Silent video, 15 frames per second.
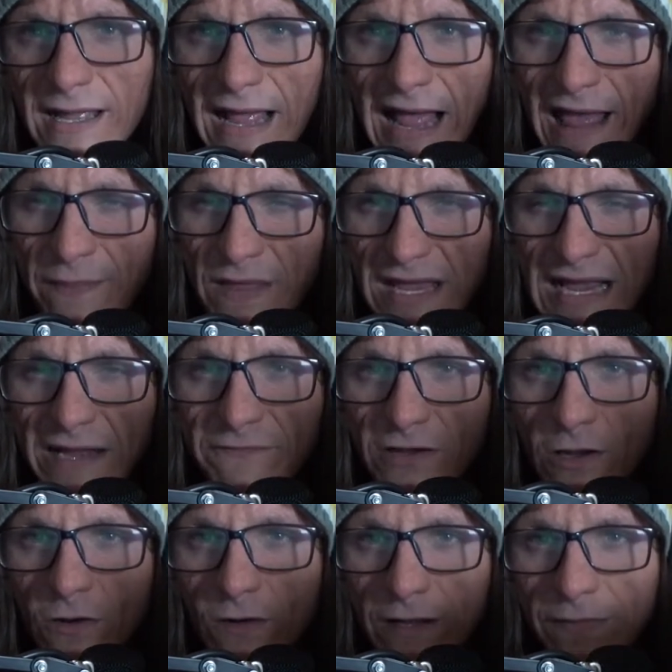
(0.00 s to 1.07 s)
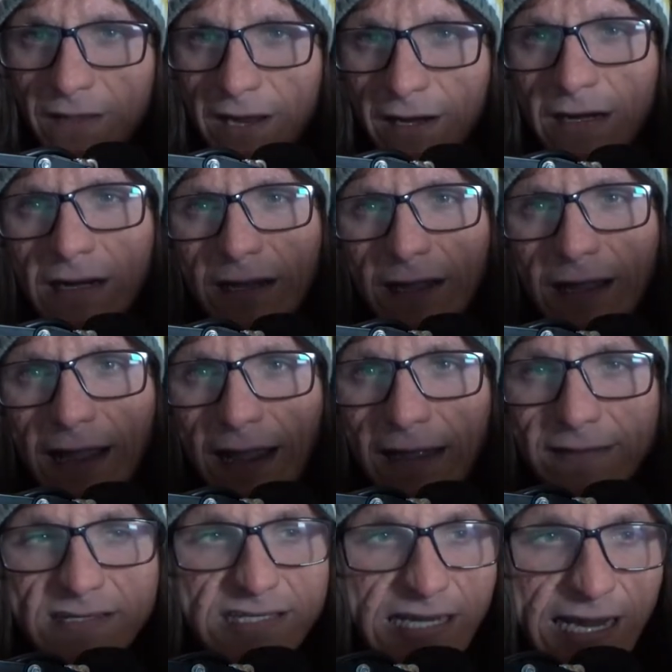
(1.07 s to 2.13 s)
and they have to go in there
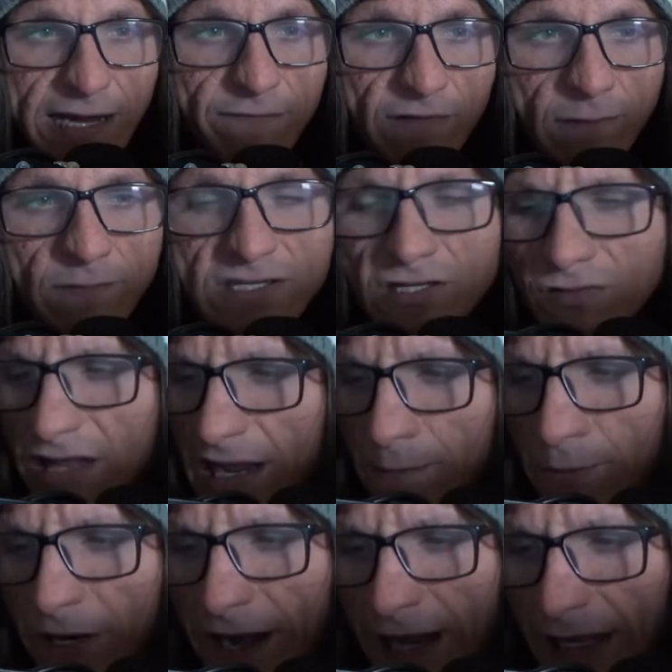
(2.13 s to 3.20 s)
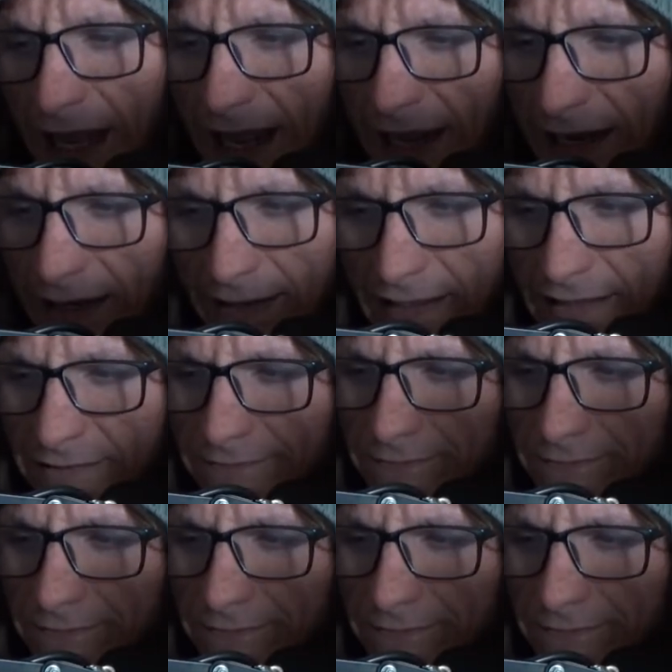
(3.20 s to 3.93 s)
and save them. So they bring a uh,